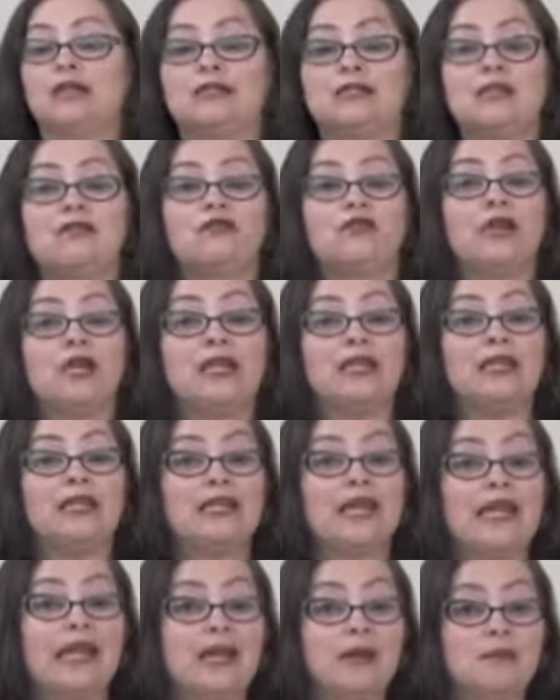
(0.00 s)
different
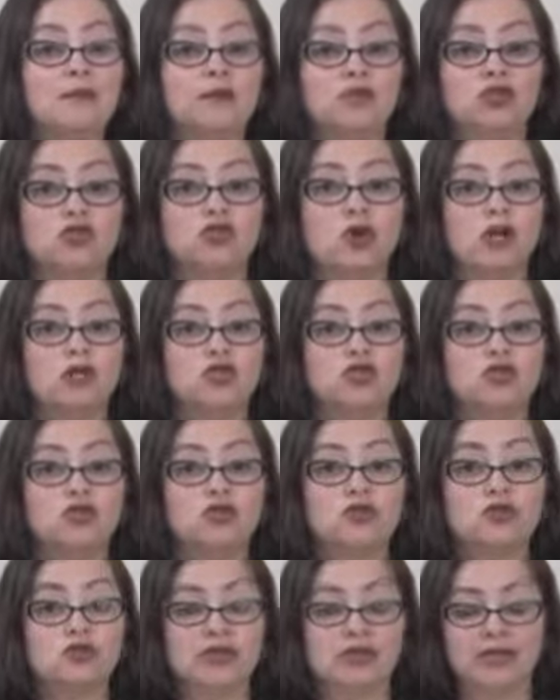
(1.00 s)
lamp
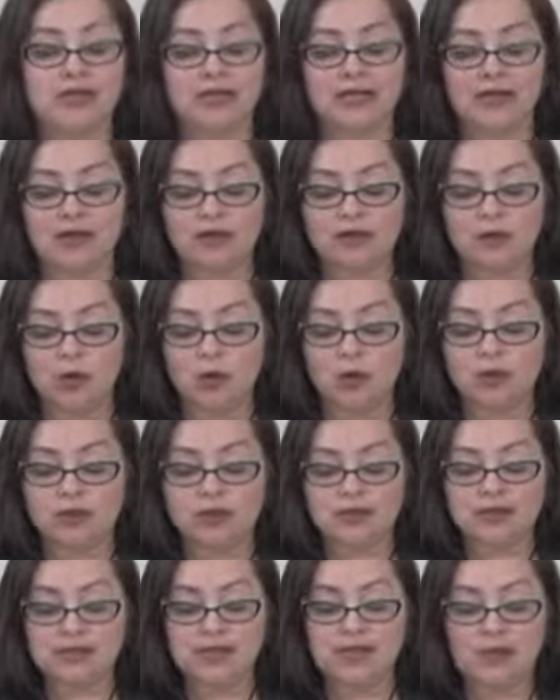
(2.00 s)
structures. And again, the court
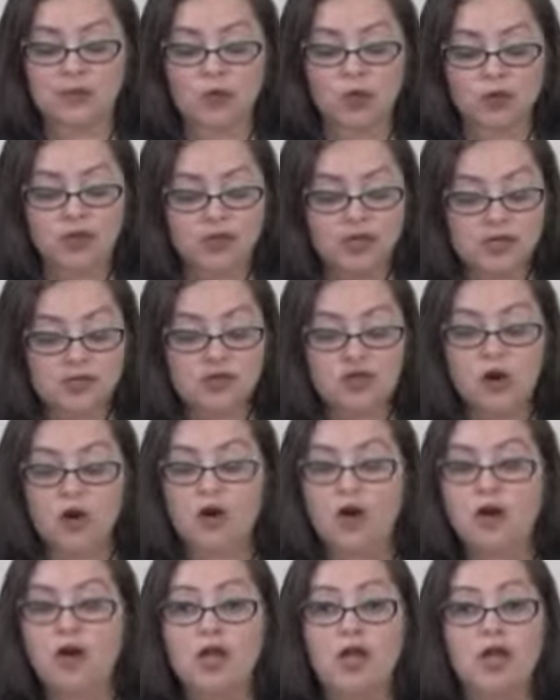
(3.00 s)
is saying, well, these
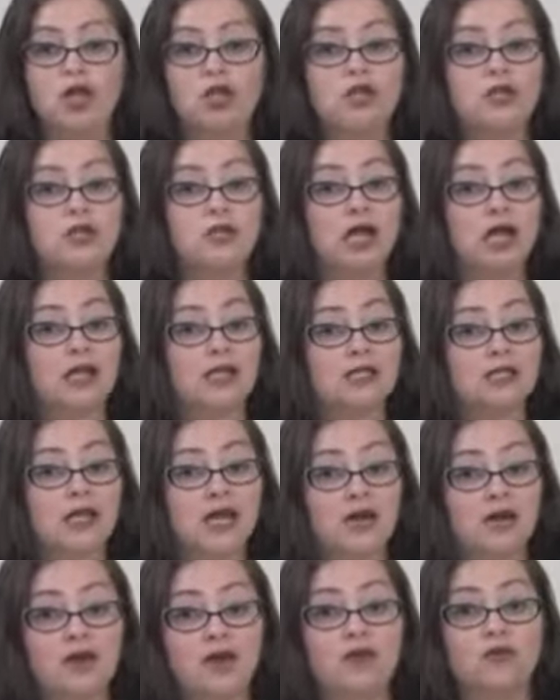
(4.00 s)
are
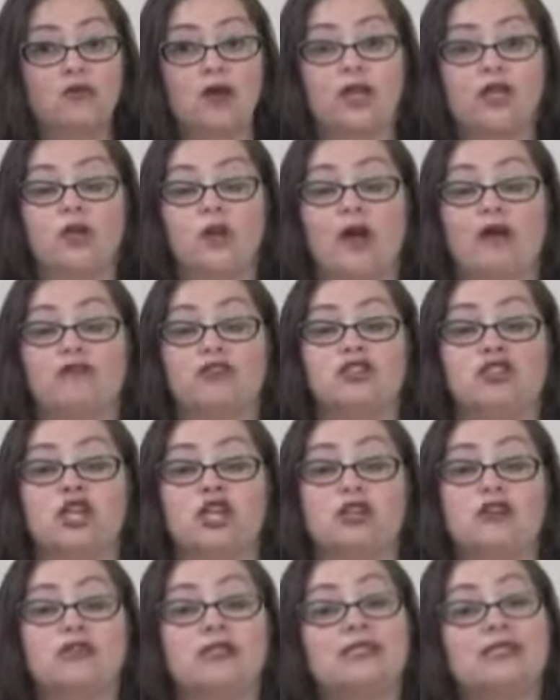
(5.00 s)
utilitarian, right? You have a
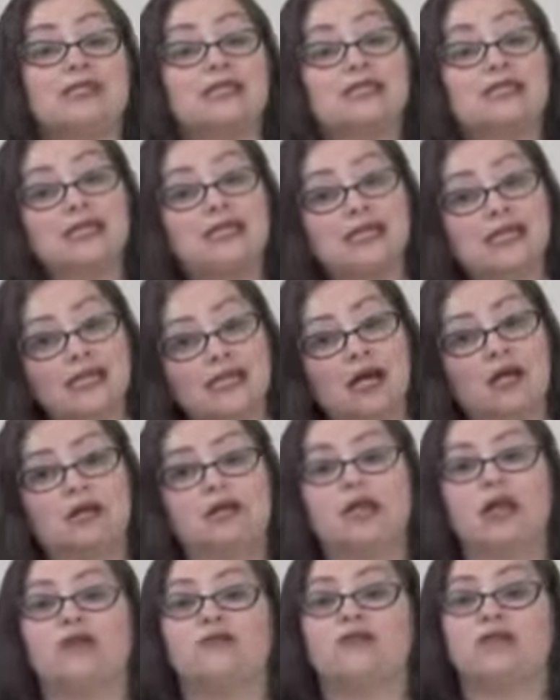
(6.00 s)
chair, it's to sit on.
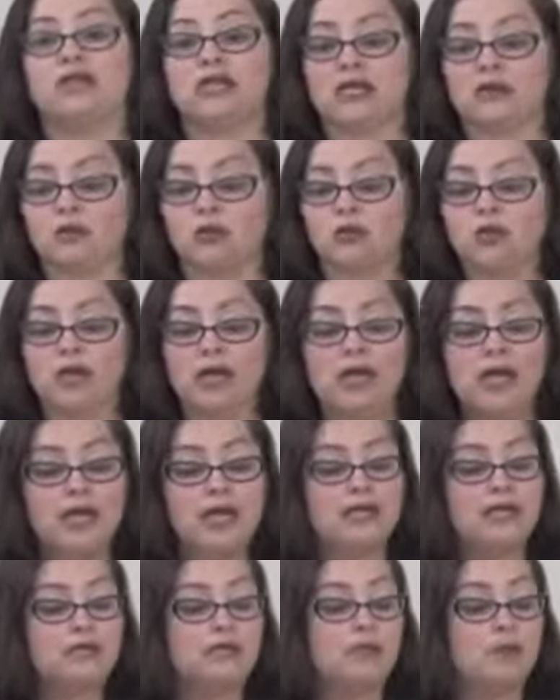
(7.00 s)
You have a table,
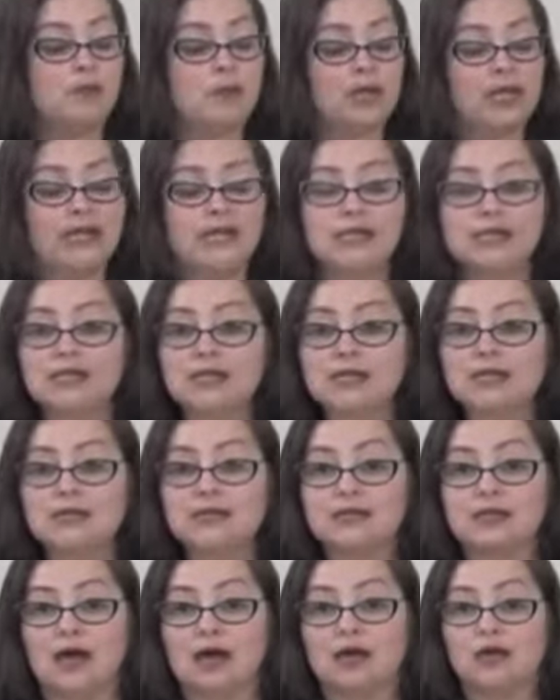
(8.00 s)
it's to place
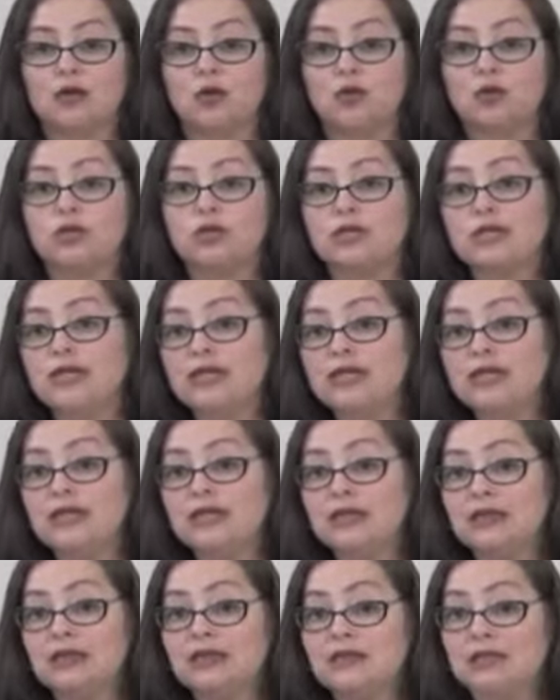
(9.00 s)
things on or to
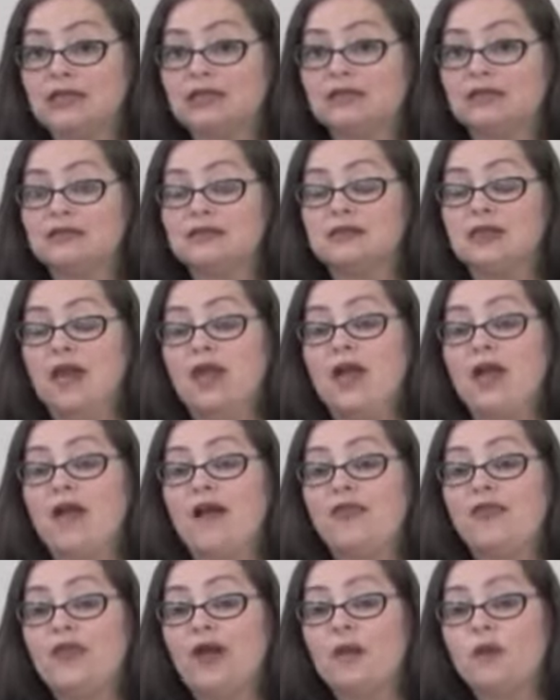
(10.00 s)
eat things.
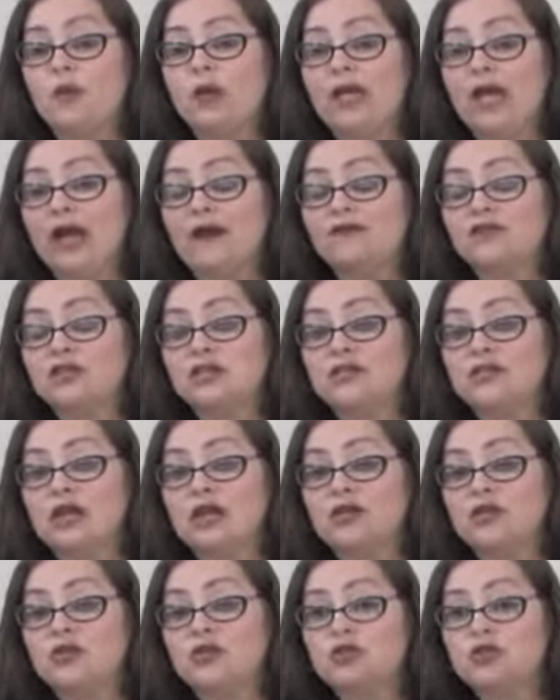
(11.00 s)
And then we have
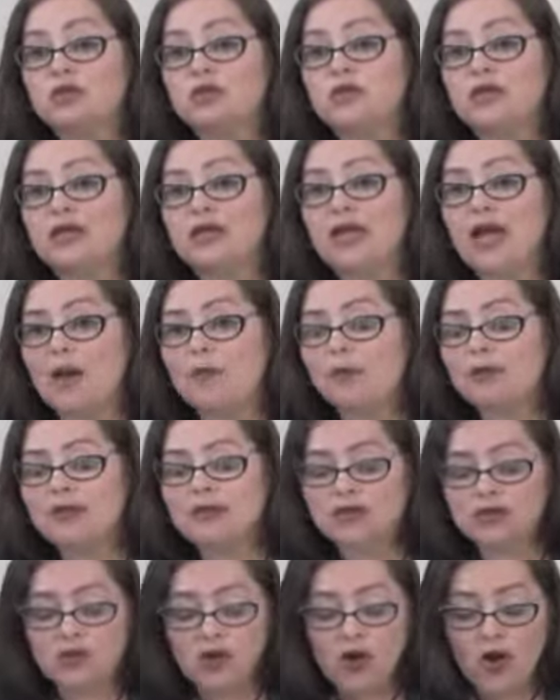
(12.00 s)
designers who say, yeah, but
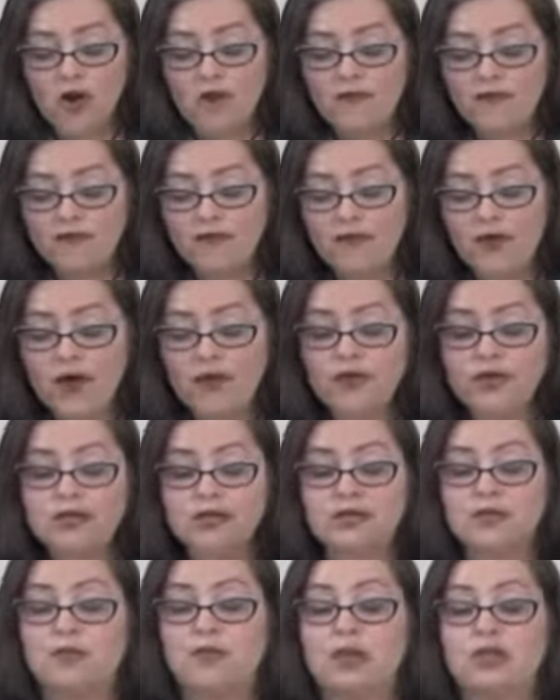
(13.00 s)
these are very
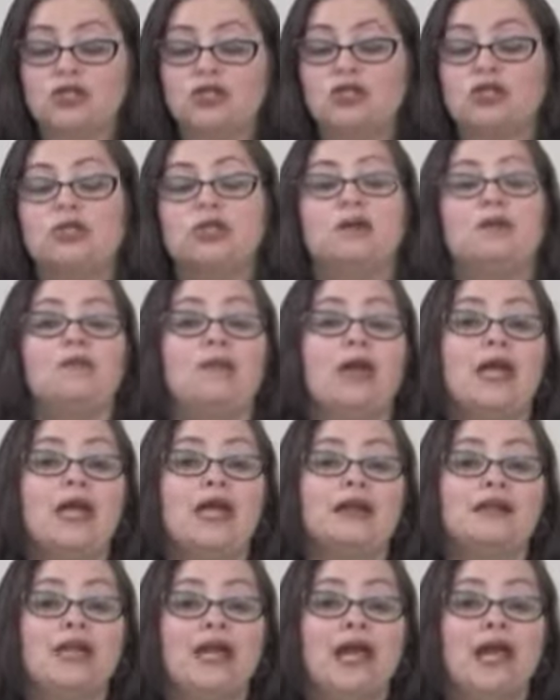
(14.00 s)
specially
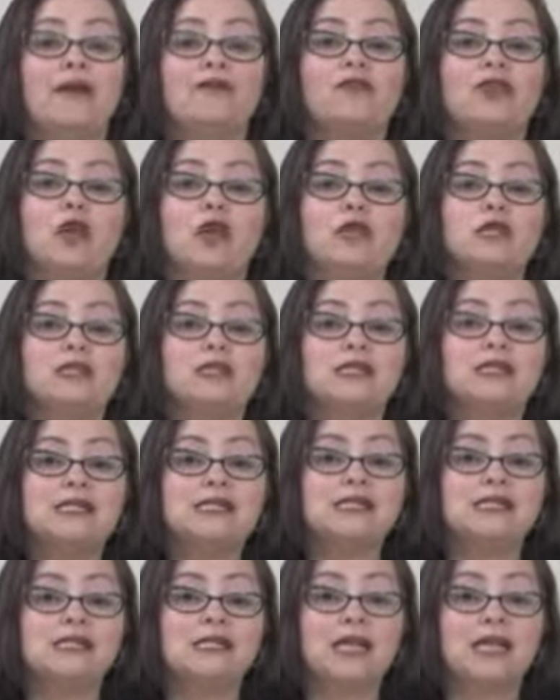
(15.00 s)
made. They have an
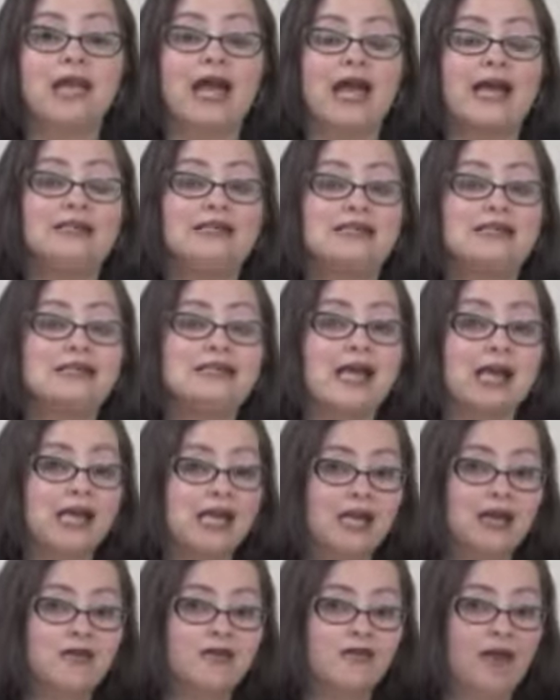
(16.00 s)
artistic,
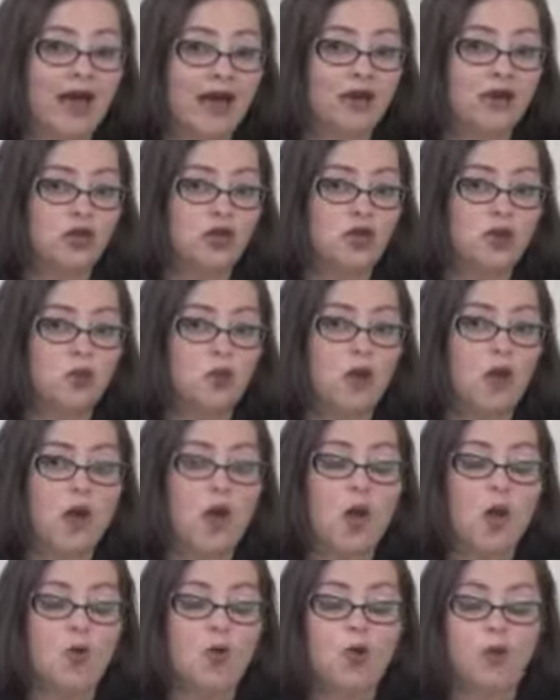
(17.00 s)
aesthetic value
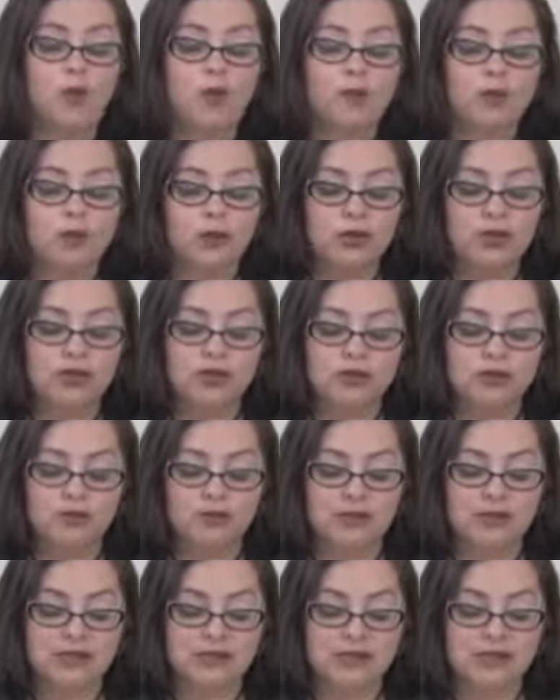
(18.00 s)
when we put these
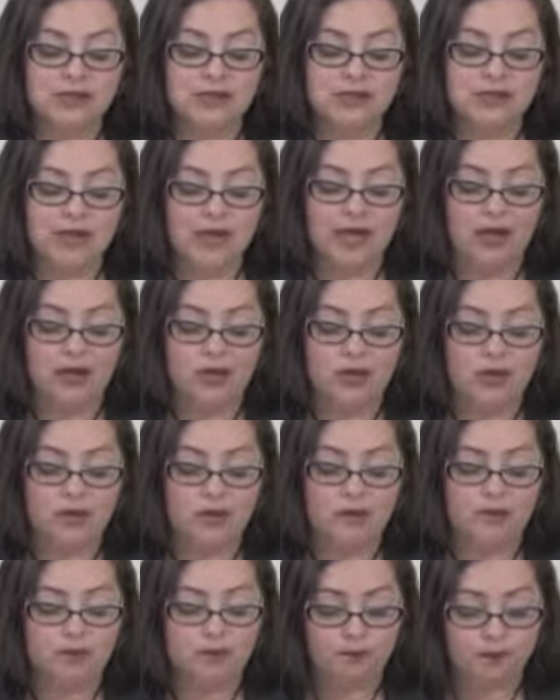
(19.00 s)
pieces together.